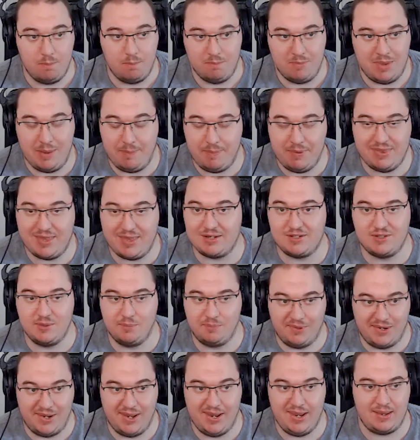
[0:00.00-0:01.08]
Maybe that's the
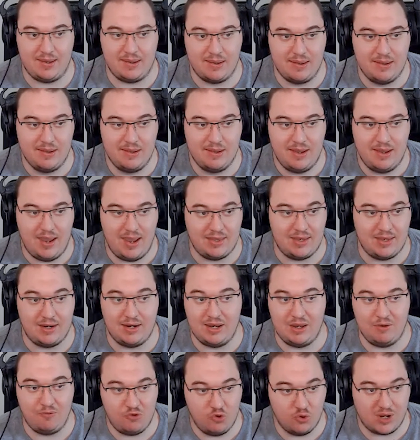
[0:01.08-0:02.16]
play. And then
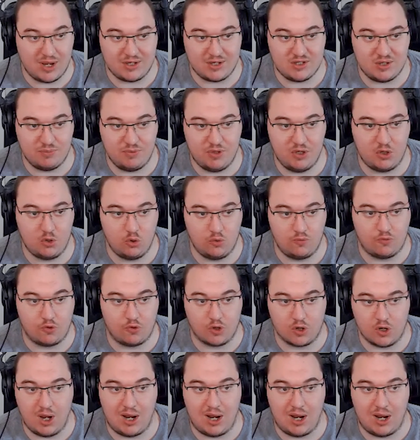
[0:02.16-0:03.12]
if you get something good for